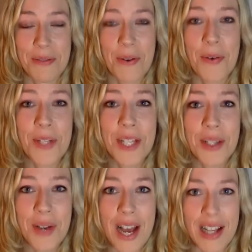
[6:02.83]
phoning
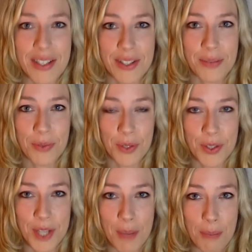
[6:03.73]
you asks for
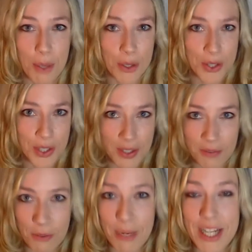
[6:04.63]
some personal
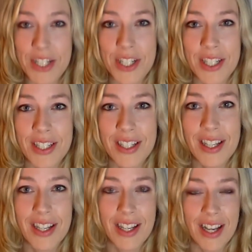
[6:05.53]
information,
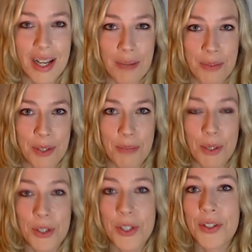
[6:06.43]
um, some
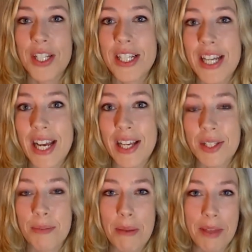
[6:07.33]
personal
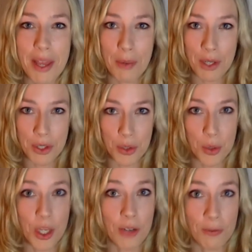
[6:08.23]
details. Maybe they want to
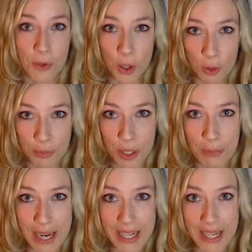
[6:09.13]
confirm your
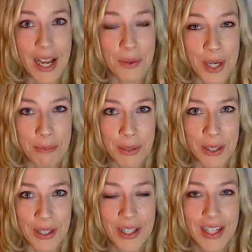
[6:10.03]
bank account
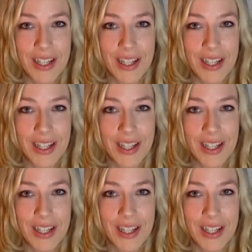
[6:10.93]
number.